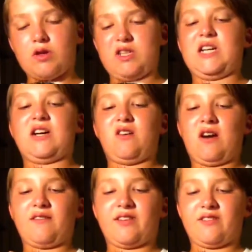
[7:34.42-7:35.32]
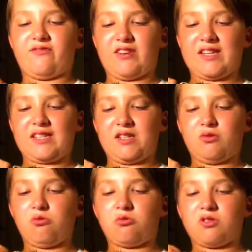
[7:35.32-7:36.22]
I don't have any of the fancy
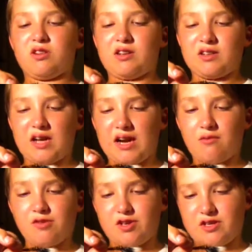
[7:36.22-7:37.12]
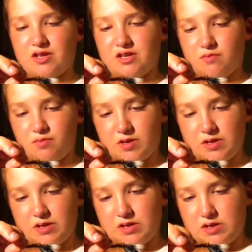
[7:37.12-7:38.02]
tools, and I kind of wish I did, but
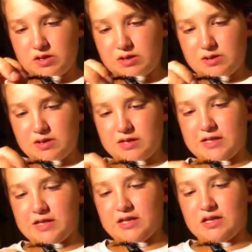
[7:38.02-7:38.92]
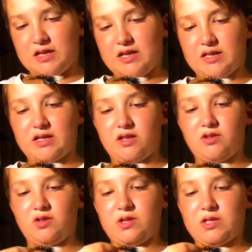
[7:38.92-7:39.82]
any hands can
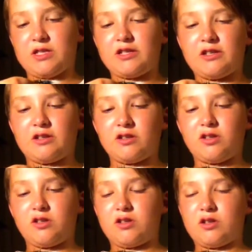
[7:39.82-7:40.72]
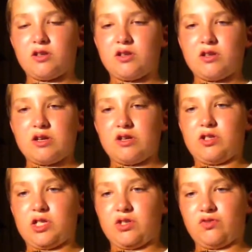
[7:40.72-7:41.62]
do this. You
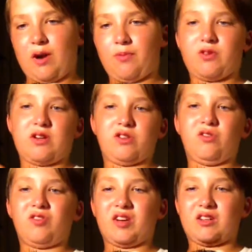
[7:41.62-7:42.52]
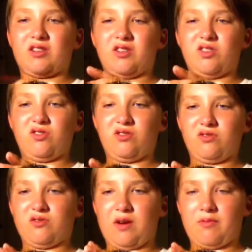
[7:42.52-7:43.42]
just wrap it around 2 fingers,
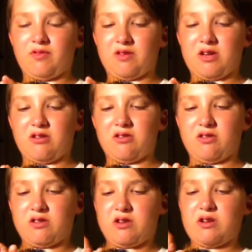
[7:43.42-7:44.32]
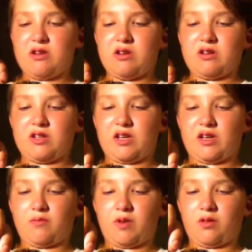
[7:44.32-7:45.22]
wrap it around, take
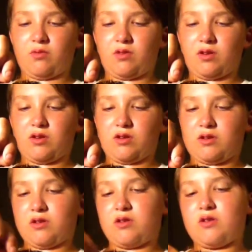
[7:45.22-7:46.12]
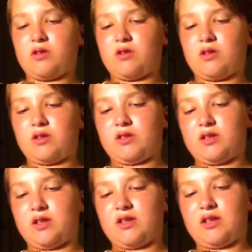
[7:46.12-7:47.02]
it by one,
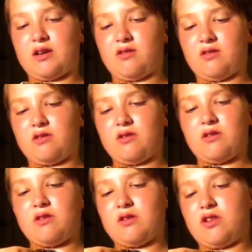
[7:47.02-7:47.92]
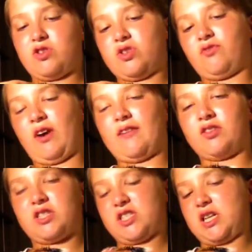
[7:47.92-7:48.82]
set it down. And you do this 5 or
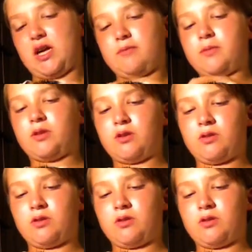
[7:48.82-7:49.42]
6 times.